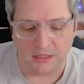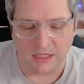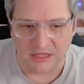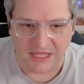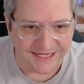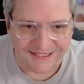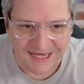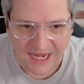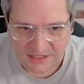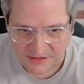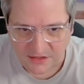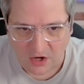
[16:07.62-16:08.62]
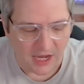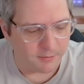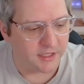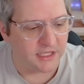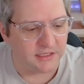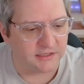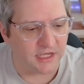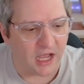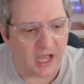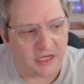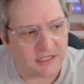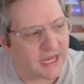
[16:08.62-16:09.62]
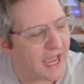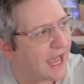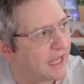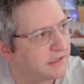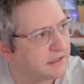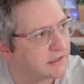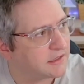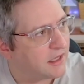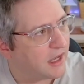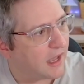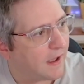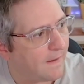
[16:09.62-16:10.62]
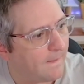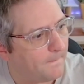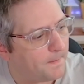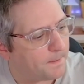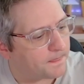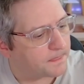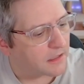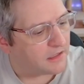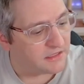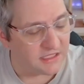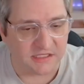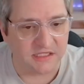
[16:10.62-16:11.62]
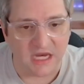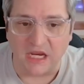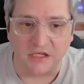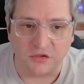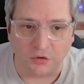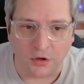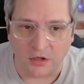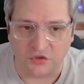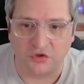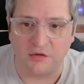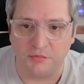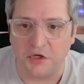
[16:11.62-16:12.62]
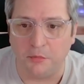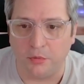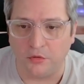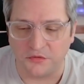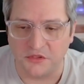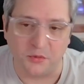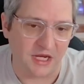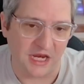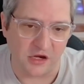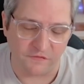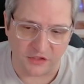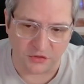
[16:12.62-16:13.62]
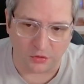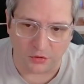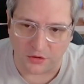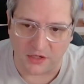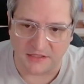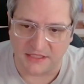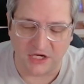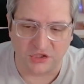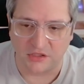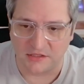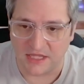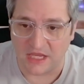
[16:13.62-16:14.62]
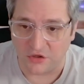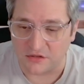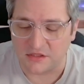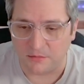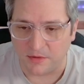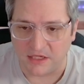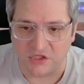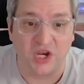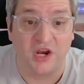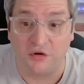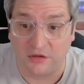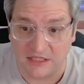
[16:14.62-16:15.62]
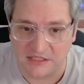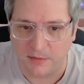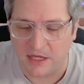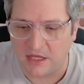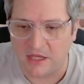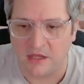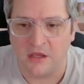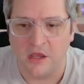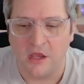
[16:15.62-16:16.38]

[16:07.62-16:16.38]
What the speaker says: these days IPs aren't as distinct or attributable to an individual organization as they used to be, generally speaking,